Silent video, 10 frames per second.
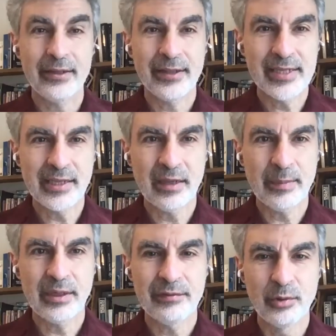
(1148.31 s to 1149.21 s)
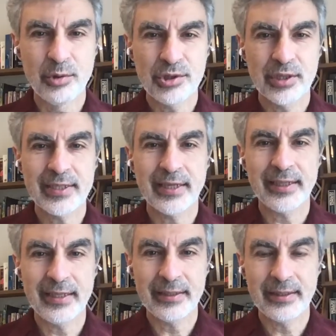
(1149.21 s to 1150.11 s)
and about. The nice thing about evolution is that
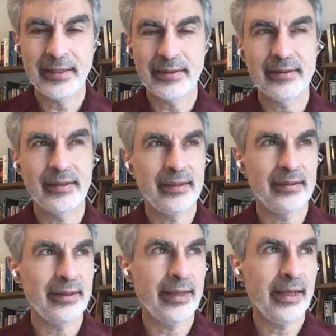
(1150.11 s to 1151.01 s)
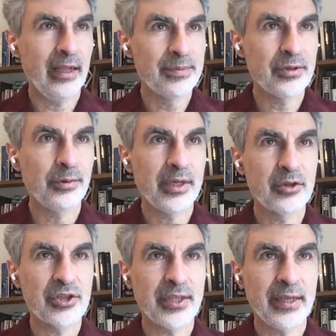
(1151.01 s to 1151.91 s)
it, it, it helps you
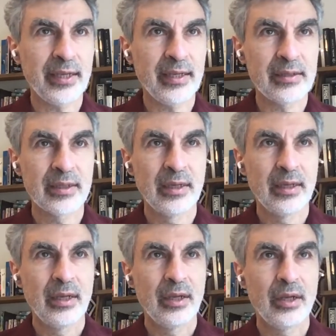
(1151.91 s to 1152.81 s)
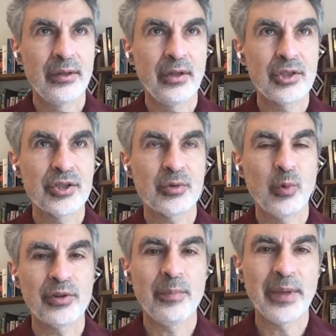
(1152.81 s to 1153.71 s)
understand not just
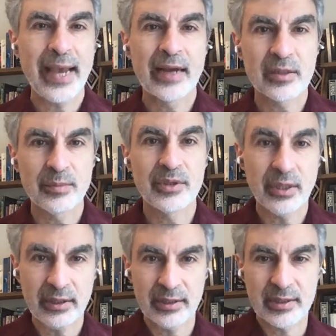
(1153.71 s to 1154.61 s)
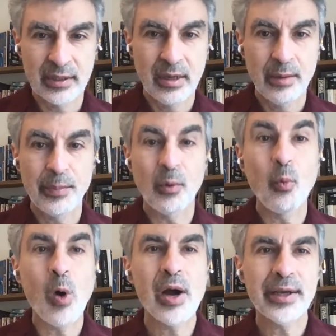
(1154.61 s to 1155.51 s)
what the mechanism does, but
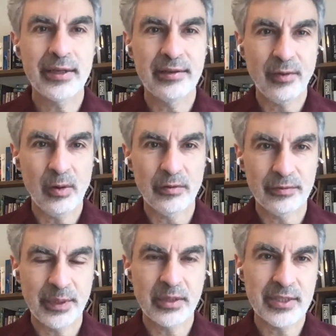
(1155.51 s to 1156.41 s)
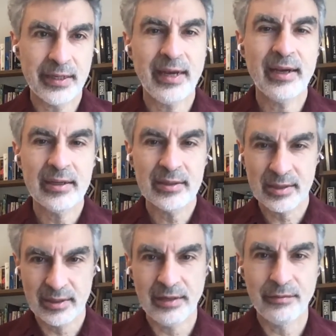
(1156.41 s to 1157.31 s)
why it evolved, because it
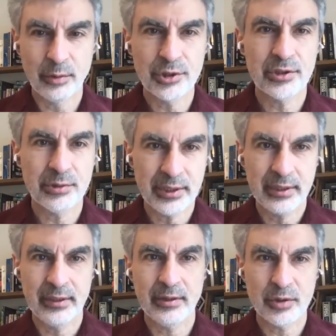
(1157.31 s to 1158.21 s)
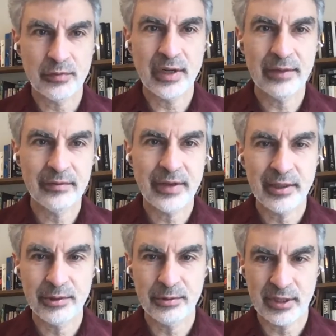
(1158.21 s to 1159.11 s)
has evolutionary, you know, survival
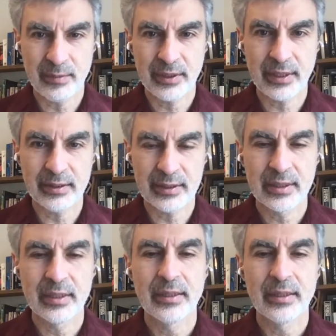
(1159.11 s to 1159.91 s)
value or something like this.